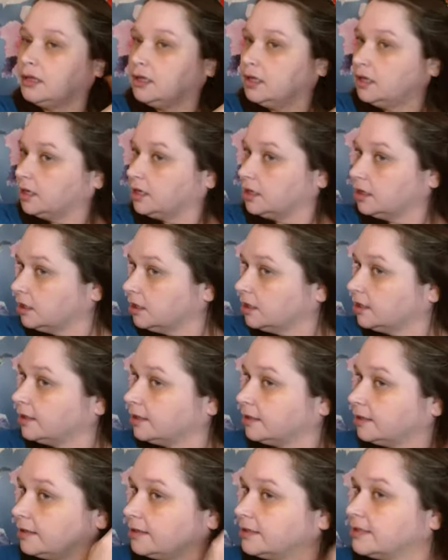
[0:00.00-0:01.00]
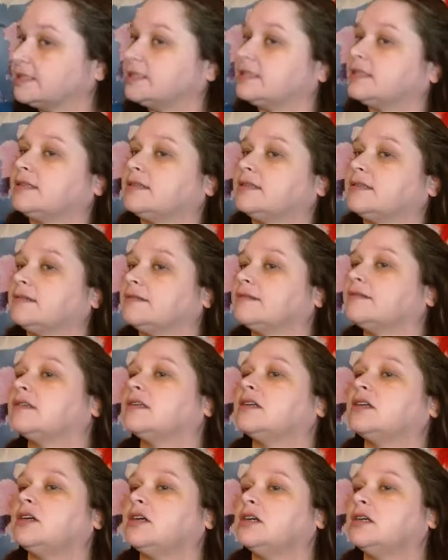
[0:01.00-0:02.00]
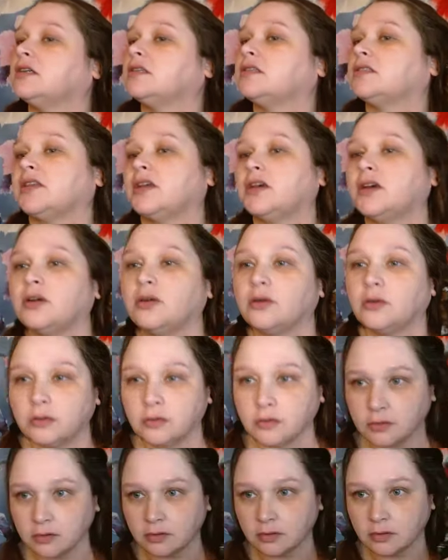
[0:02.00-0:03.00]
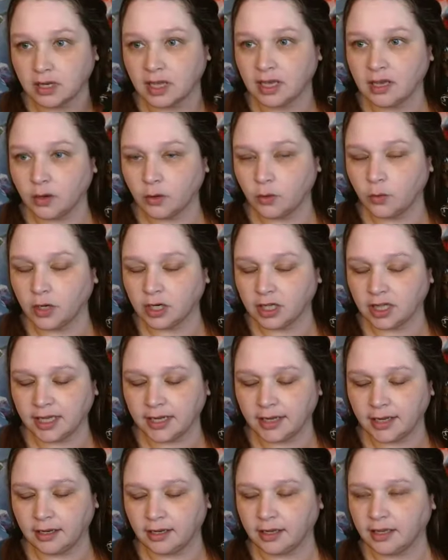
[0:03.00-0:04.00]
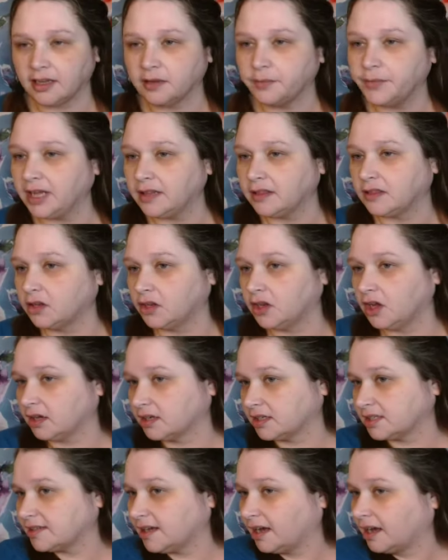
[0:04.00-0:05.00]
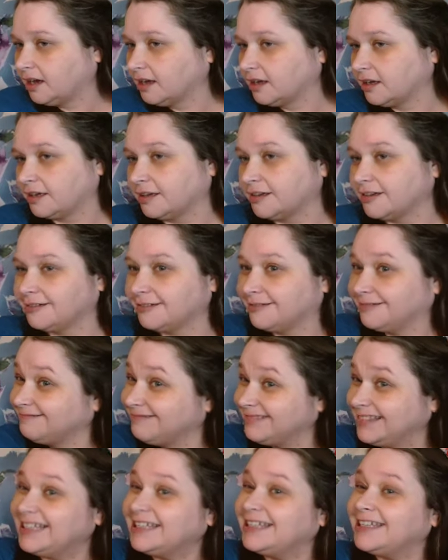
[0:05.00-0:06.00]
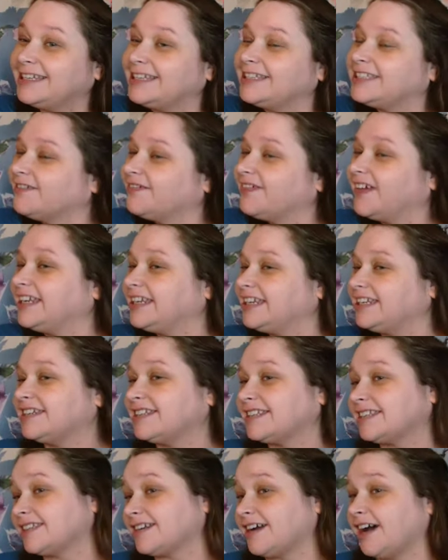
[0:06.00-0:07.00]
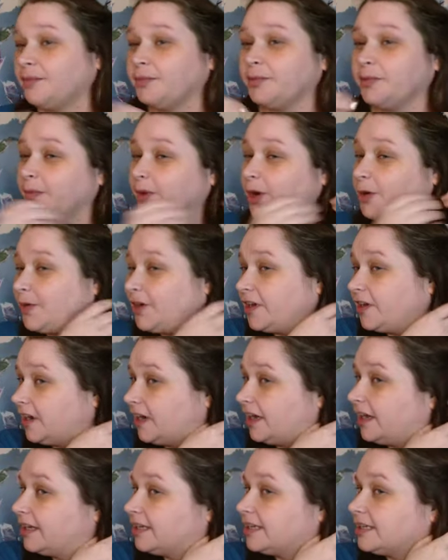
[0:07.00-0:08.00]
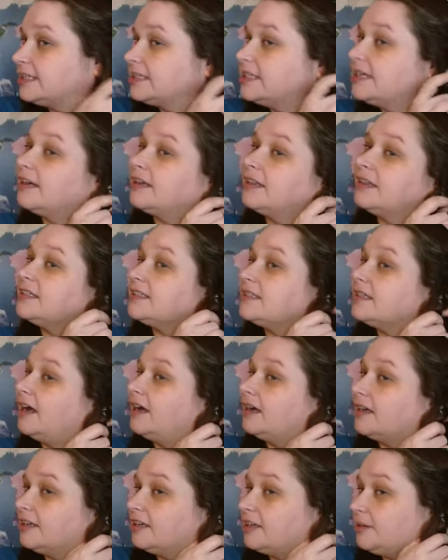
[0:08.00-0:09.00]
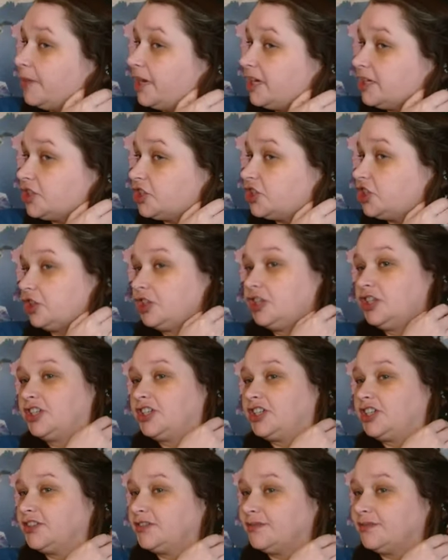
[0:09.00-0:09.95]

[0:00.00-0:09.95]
All right. So one thing I like about the long sock is if I need to stop a moment, I can tuck the sock into my shirt